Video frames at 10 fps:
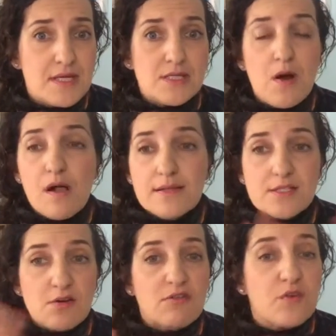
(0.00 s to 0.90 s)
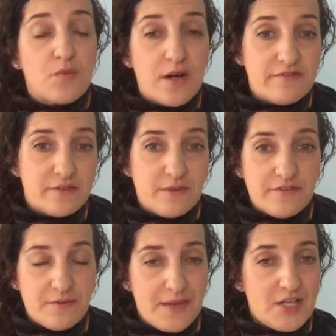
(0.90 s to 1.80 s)
There's all this overwhelming
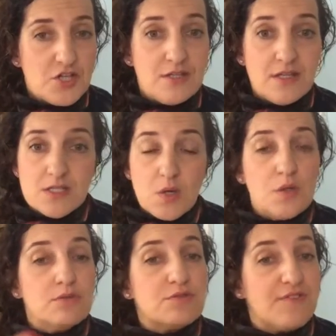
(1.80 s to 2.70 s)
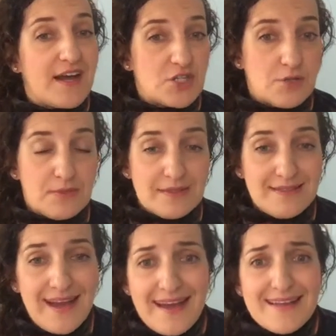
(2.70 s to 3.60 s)
information. There's all those fashionable
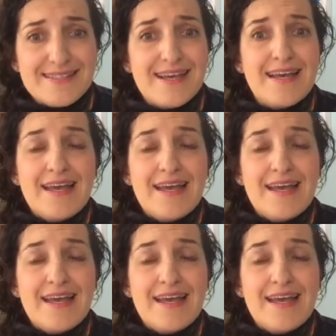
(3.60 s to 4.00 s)
diets,